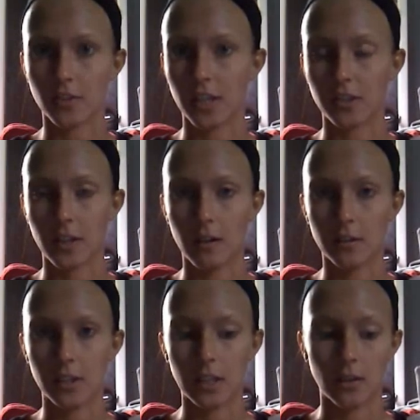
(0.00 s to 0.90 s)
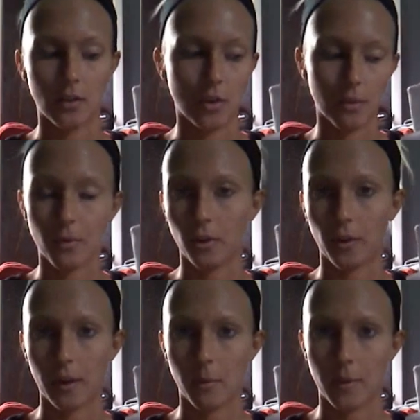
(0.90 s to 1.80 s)
to try Shakeology or a
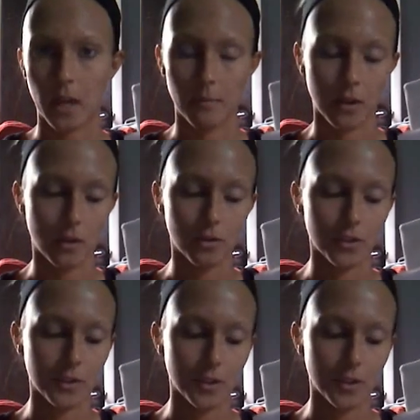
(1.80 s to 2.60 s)
program or become a coach.